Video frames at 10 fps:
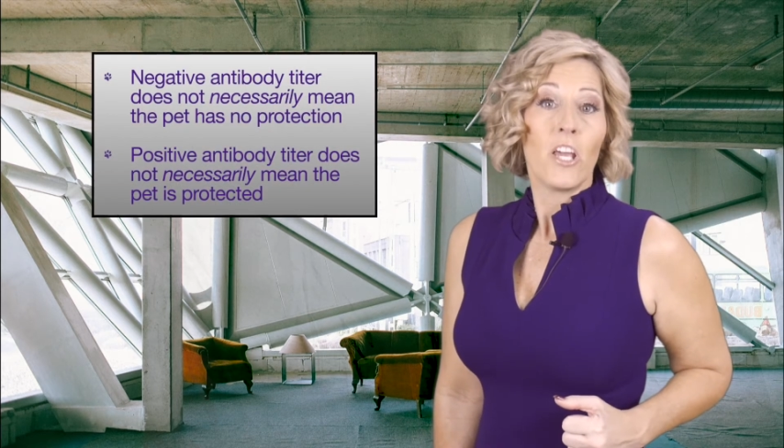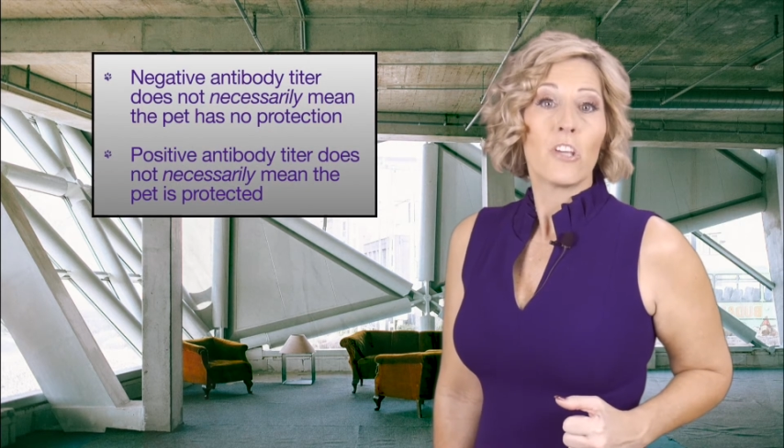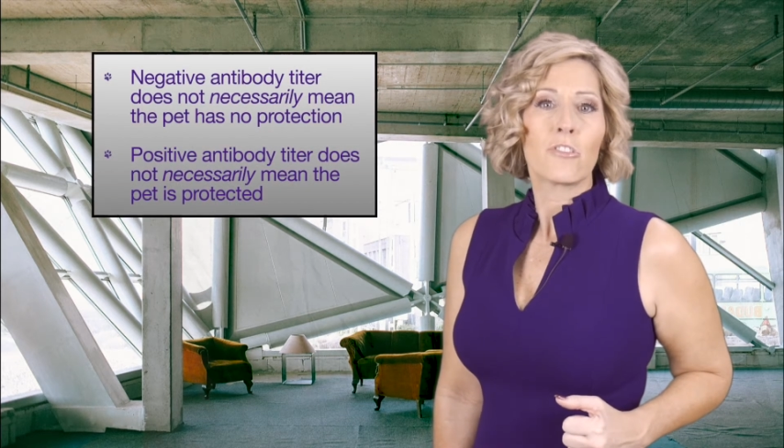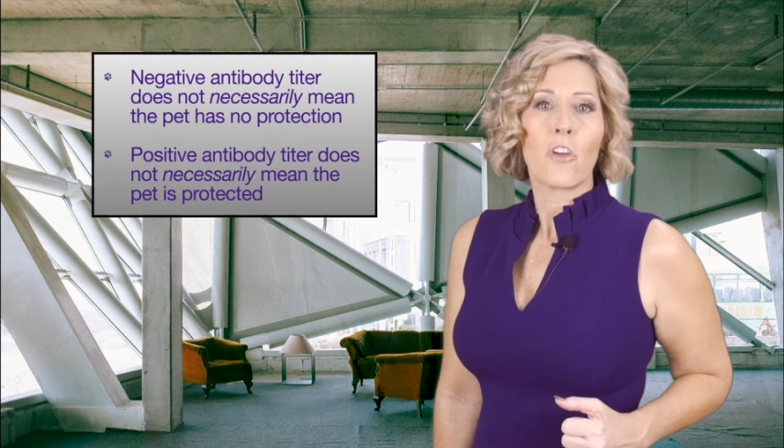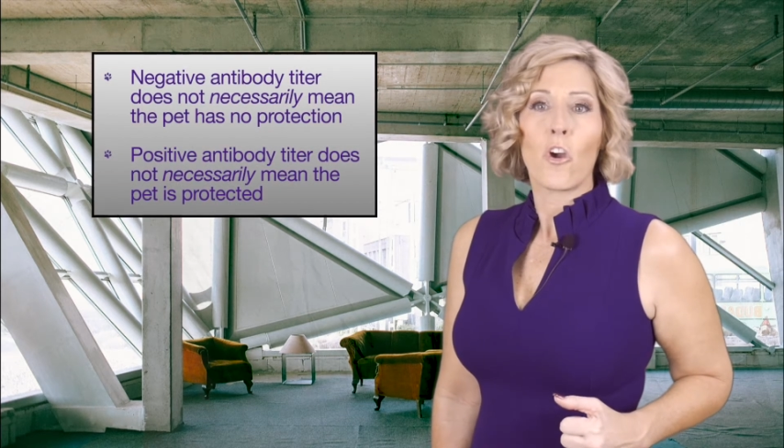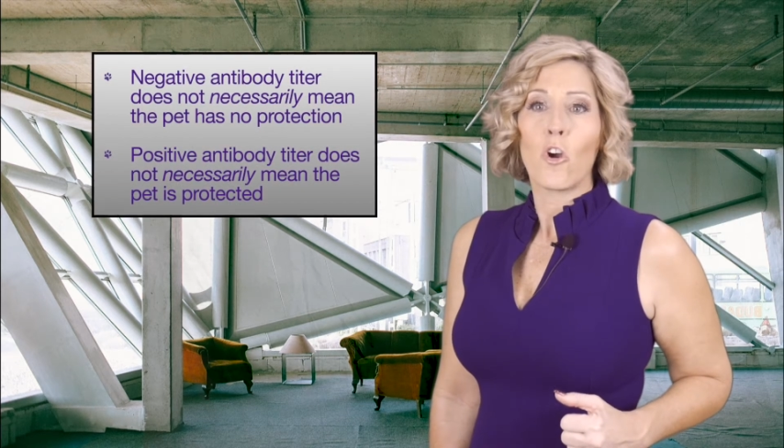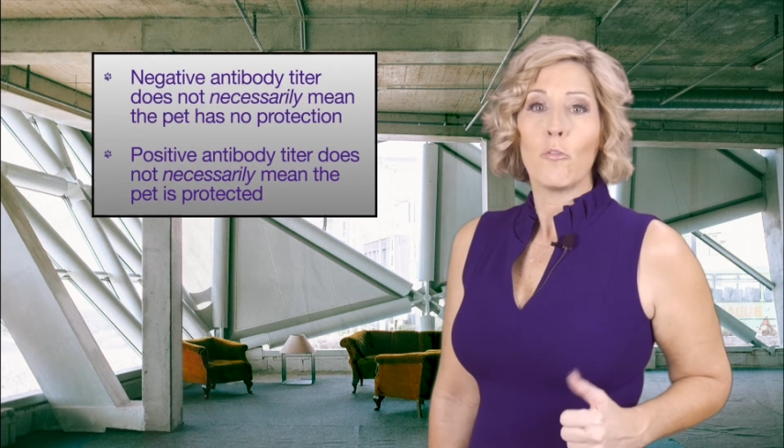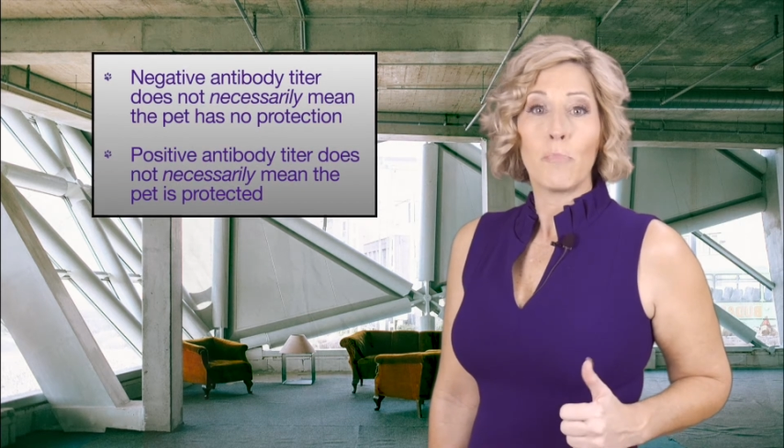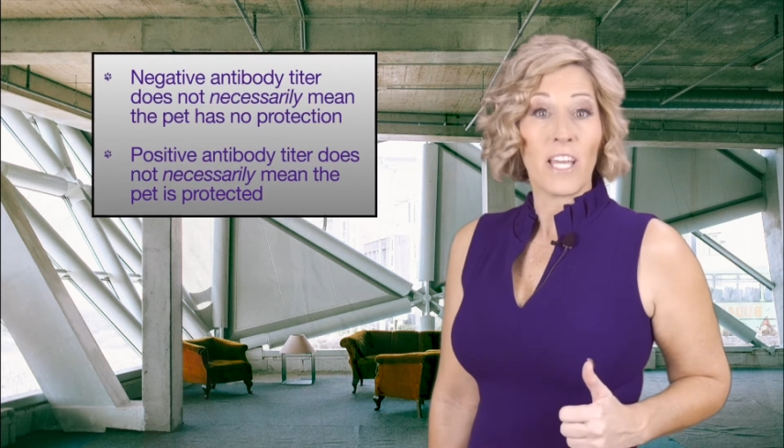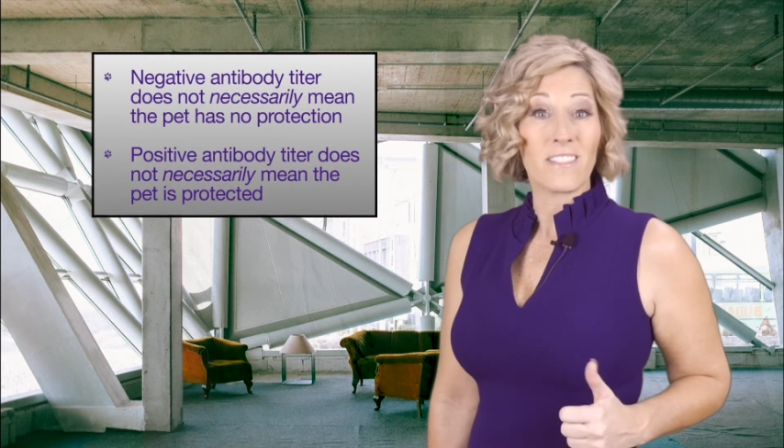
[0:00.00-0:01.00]

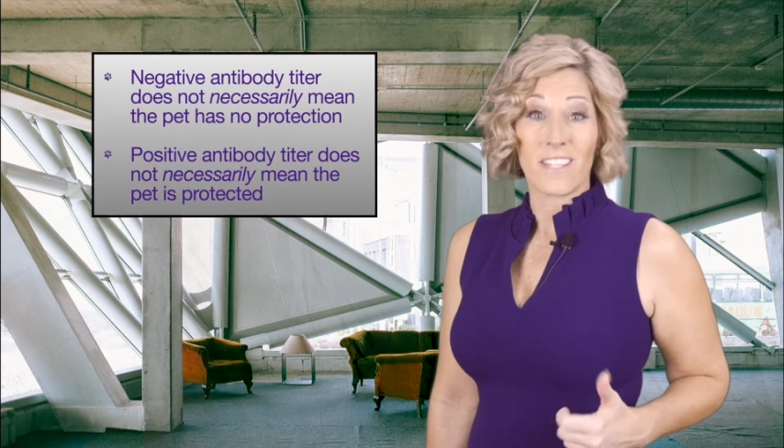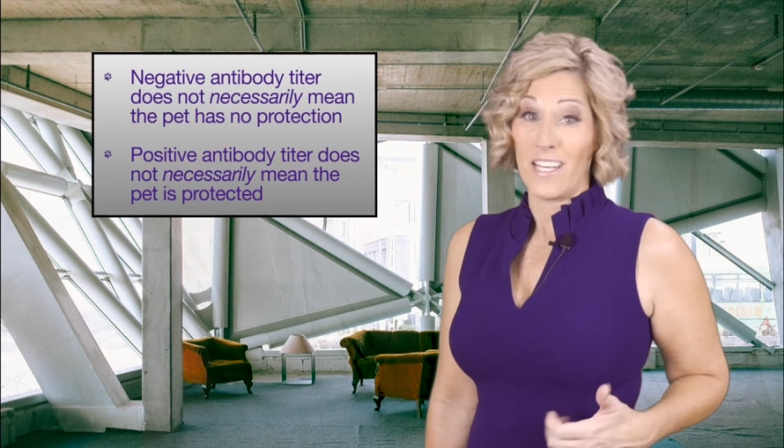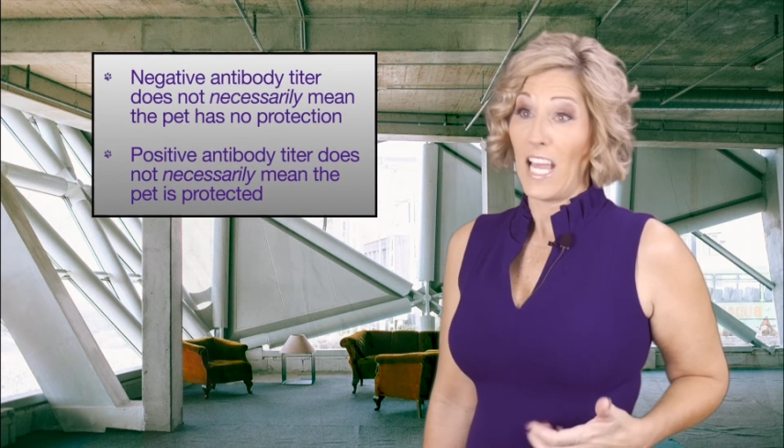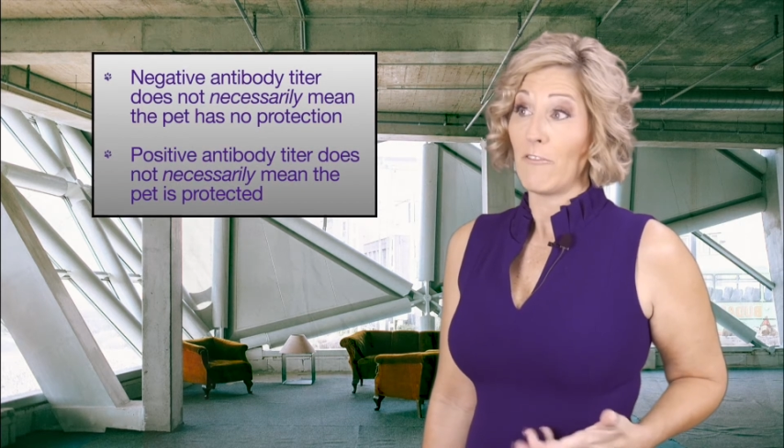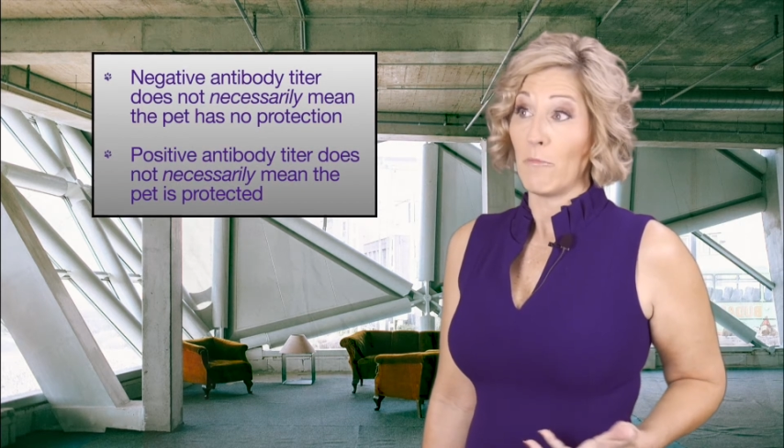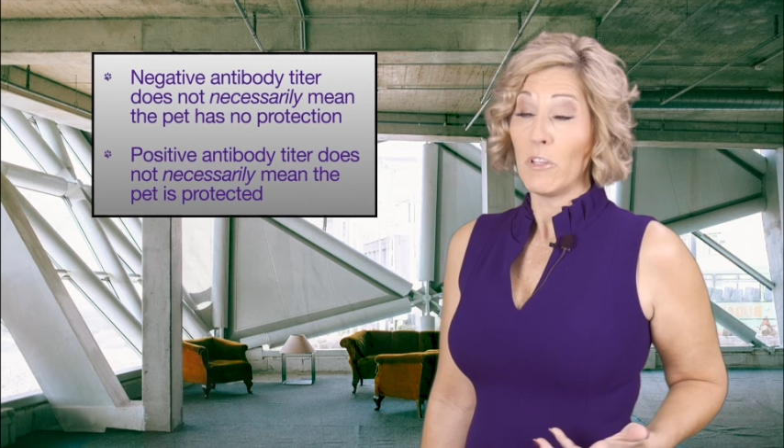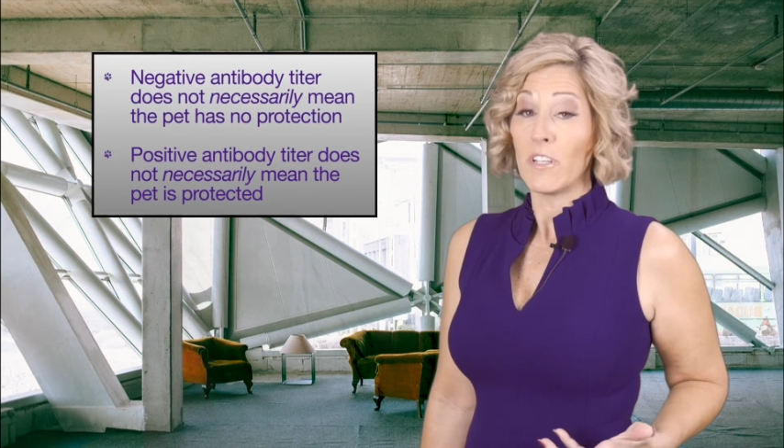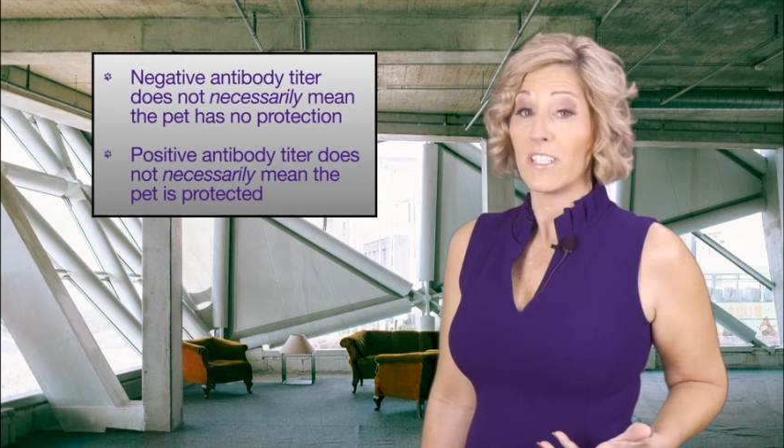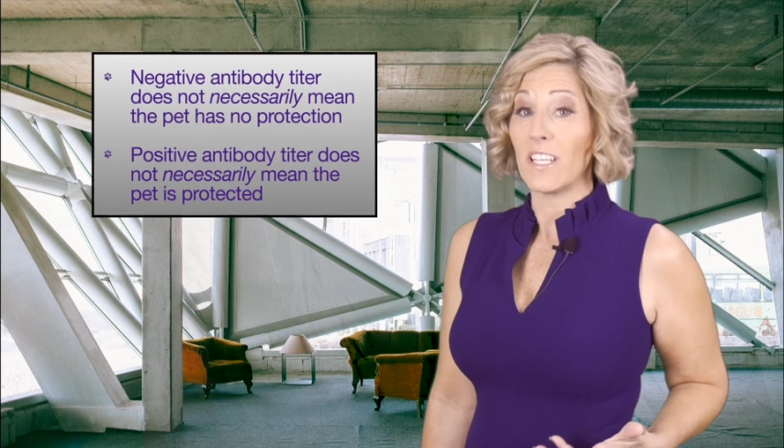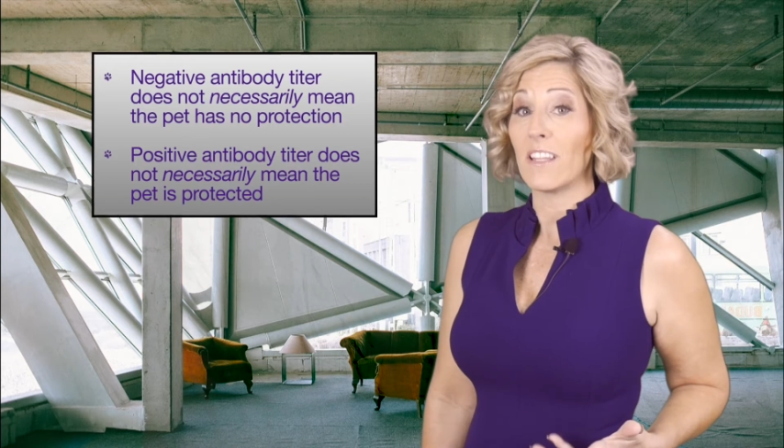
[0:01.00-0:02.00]
So pets can have
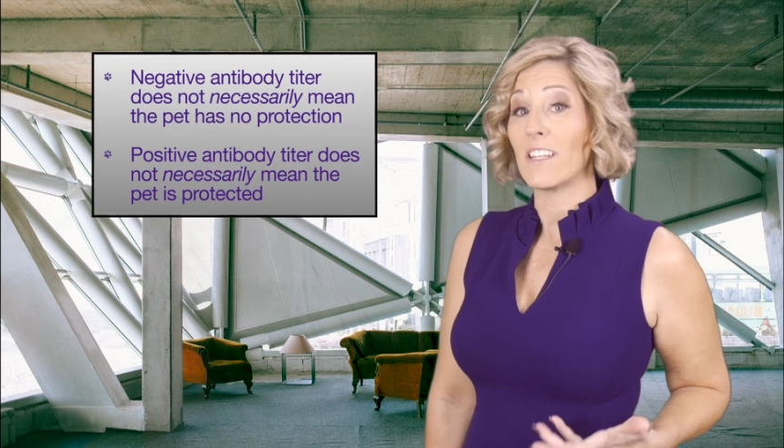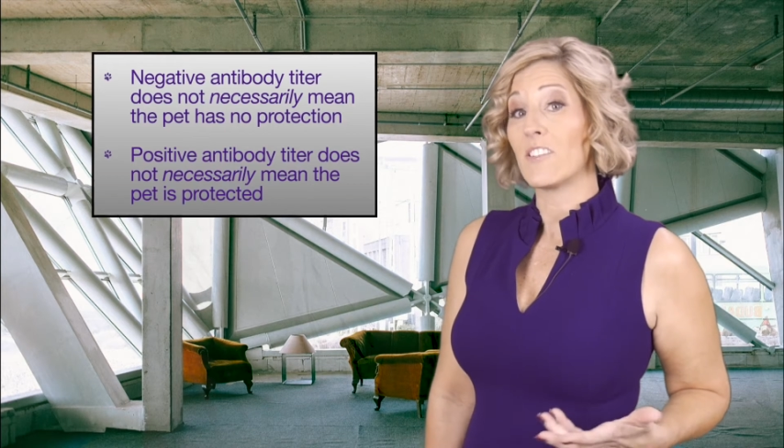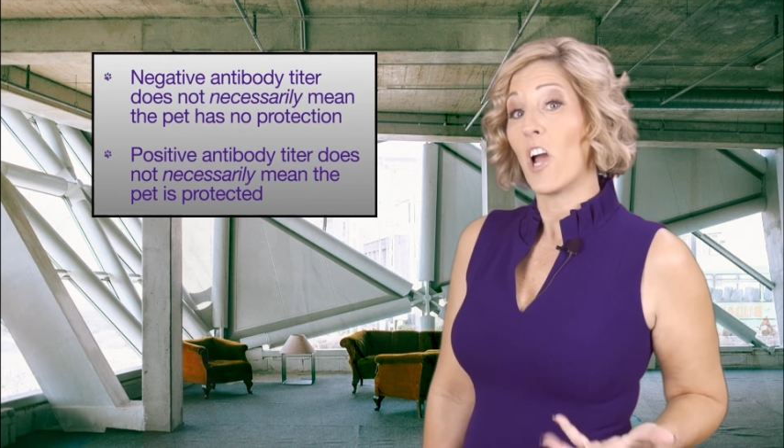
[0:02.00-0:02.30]
immunity that is